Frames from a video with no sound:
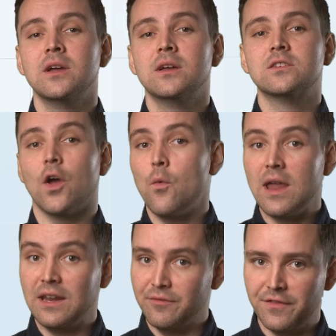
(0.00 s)
So
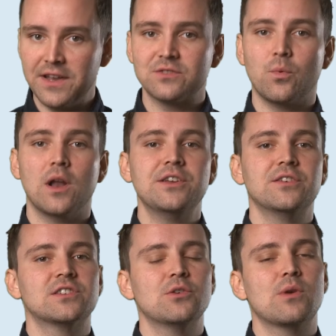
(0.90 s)
invest while you can
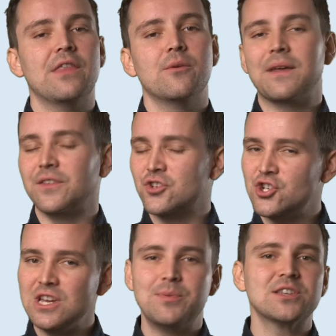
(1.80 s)
still get them at the
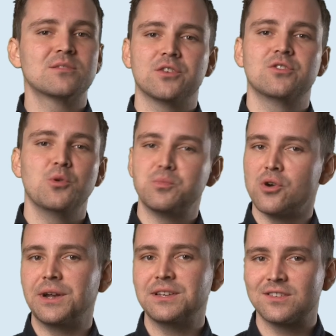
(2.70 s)
cheapest possible
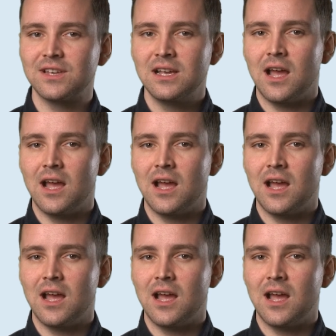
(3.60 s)
price,